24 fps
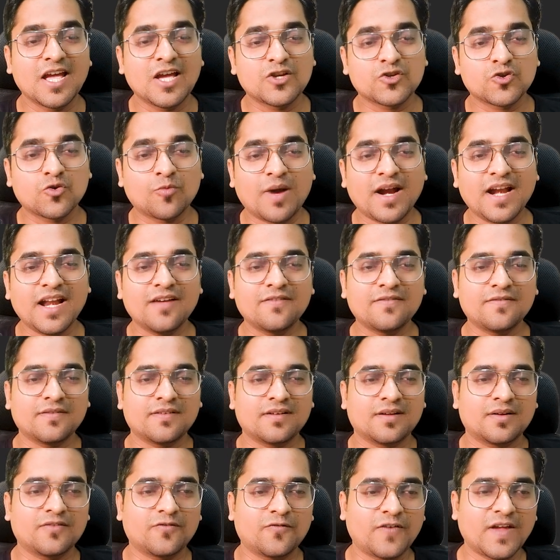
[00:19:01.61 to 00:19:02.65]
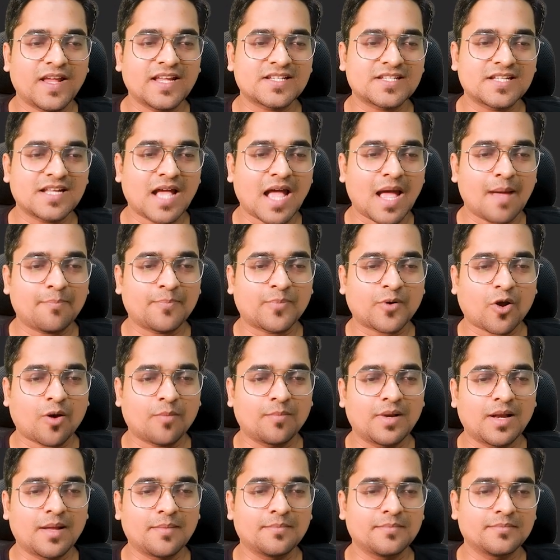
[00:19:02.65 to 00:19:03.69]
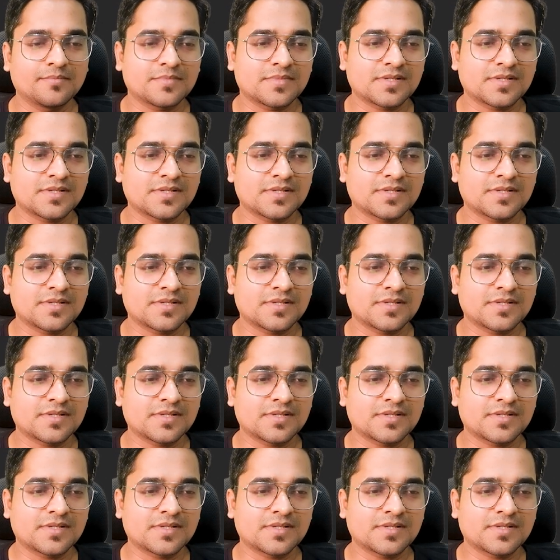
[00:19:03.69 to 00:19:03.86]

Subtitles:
You might have faced a problem